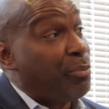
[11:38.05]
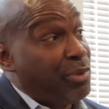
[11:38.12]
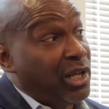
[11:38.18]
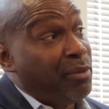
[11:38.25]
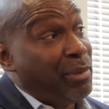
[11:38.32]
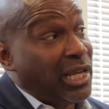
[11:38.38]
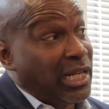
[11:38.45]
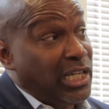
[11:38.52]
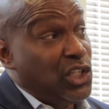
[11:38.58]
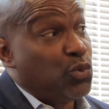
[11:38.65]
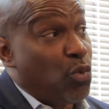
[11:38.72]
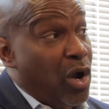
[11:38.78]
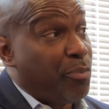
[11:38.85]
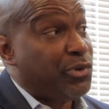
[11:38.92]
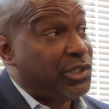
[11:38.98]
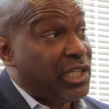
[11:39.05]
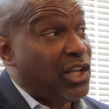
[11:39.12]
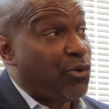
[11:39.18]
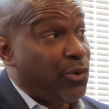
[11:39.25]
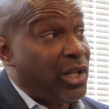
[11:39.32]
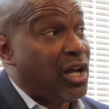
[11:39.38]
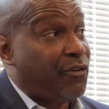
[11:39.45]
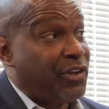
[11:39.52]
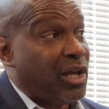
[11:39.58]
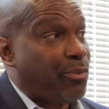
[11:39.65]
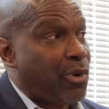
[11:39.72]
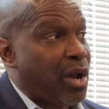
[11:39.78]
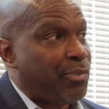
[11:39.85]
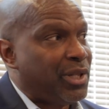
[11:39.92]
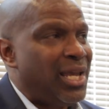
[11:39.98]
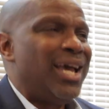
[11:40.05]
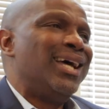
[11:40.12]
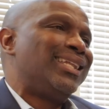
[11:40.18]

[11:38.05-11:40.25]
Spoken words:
to be able to make at least 1% of rent off of that property,